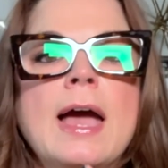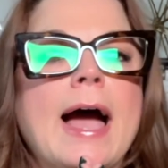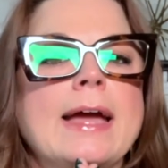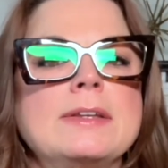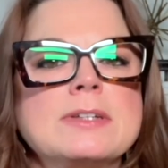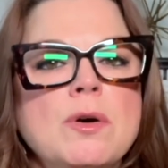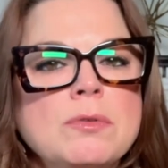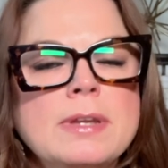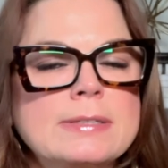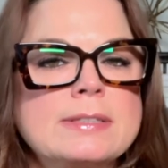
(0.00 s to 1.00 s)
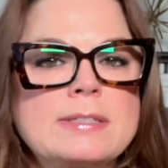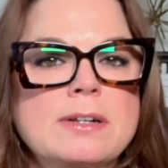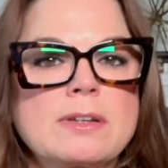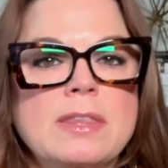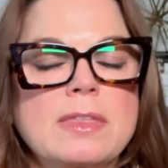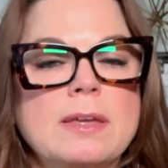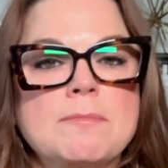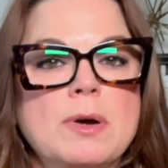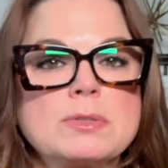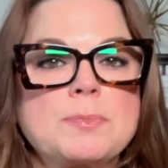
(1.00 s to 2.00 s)
I don't necessarily think
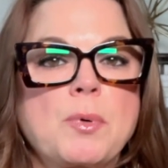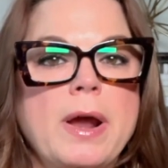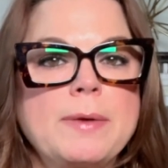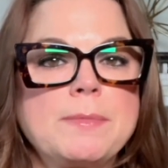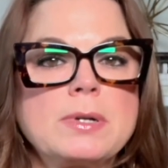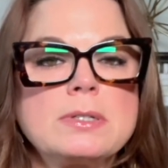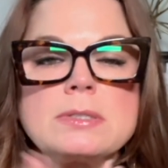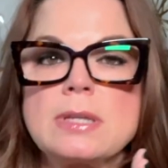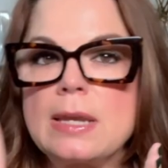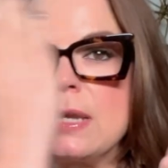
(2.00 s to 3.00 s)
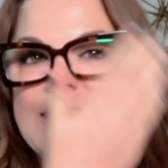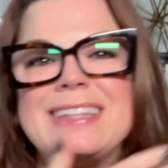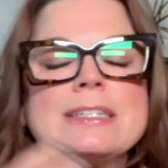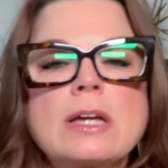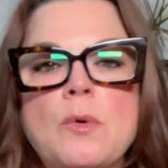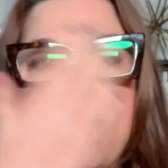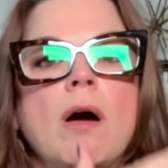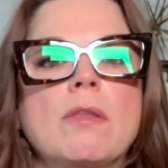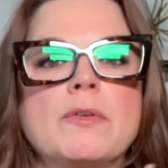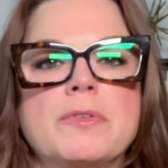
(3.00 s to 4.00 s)
most primers need to go
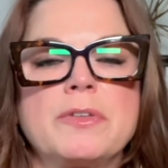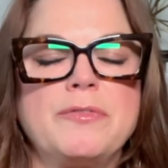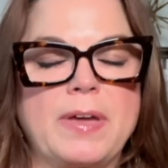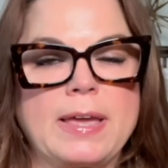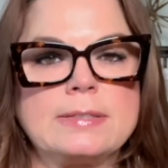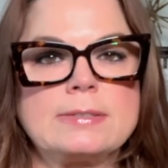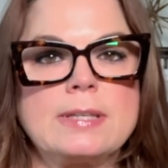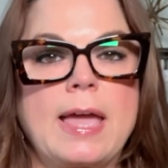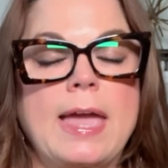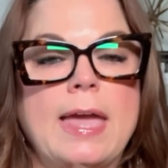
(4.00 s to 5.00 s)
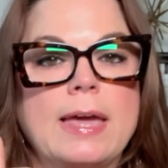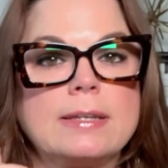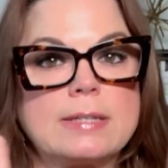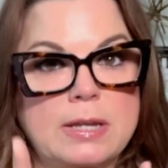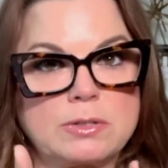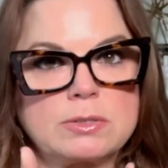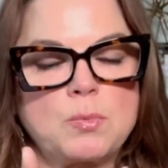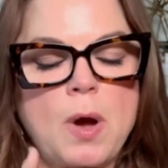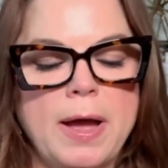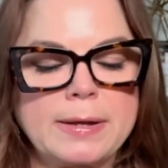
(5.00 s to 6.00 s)
all over the face, and here's
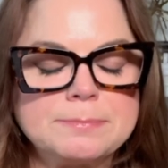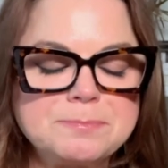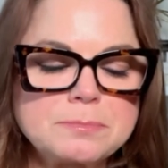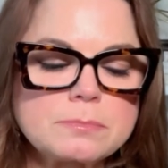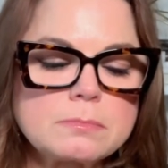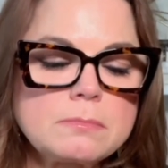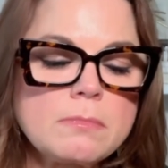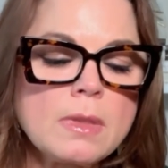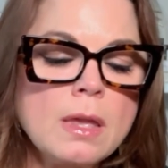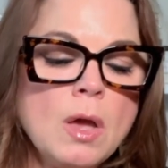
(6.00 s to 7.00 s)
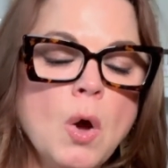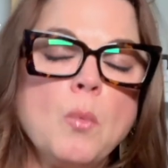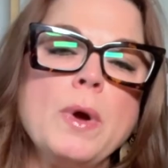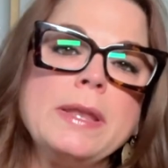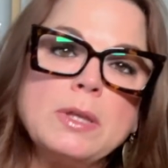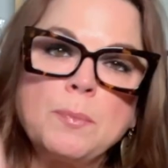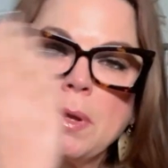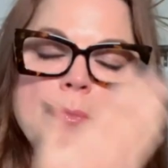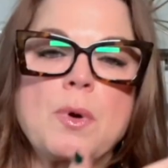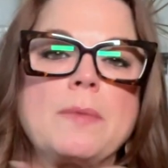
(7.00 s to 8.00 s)
why. When you put
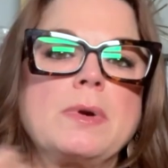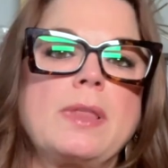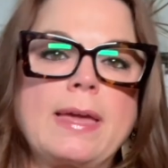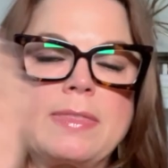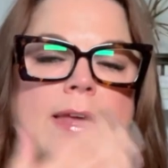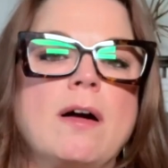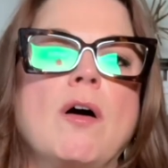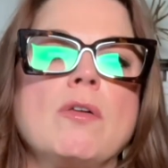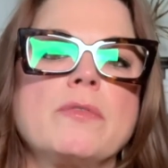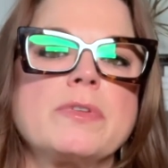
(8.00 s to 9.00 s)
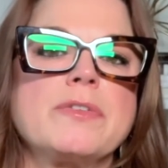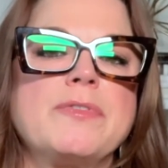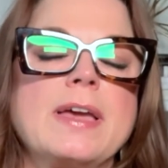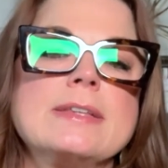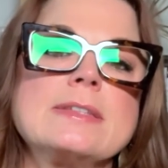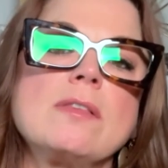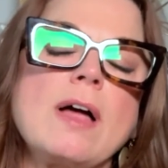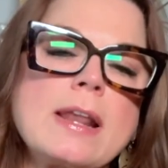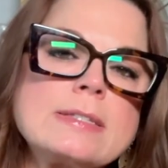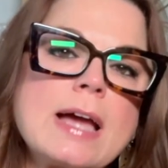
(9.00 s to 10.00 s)
a primer like that all over the face, a
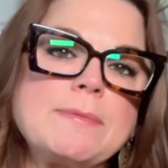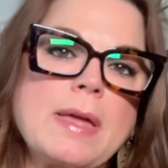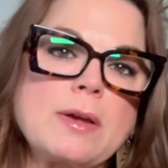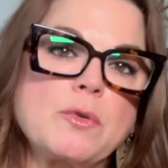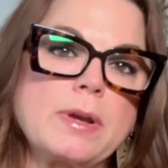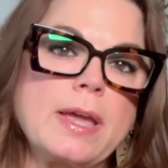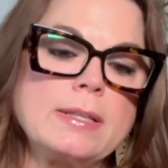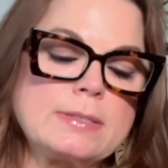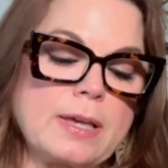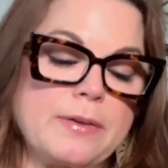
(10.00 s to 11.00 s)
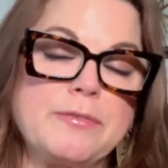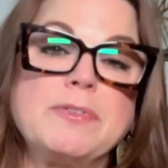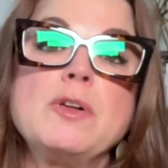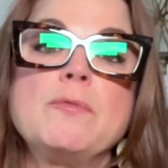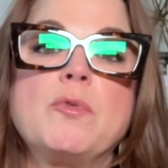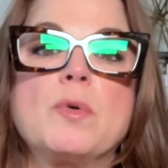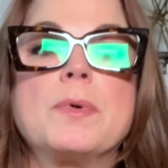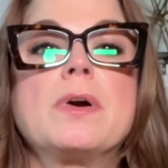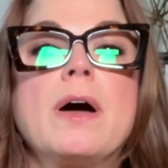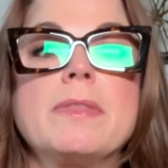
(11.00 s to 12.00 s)
lot of time that creates a film
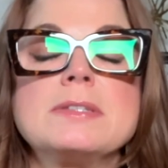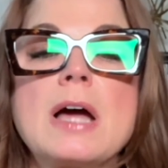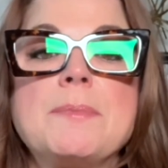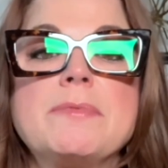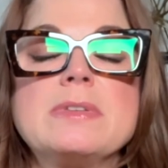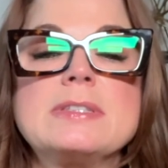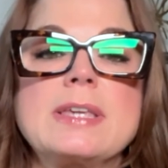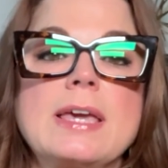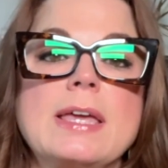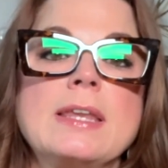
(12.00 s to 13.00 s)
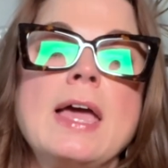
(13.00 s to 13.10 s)
former on the top of the skin.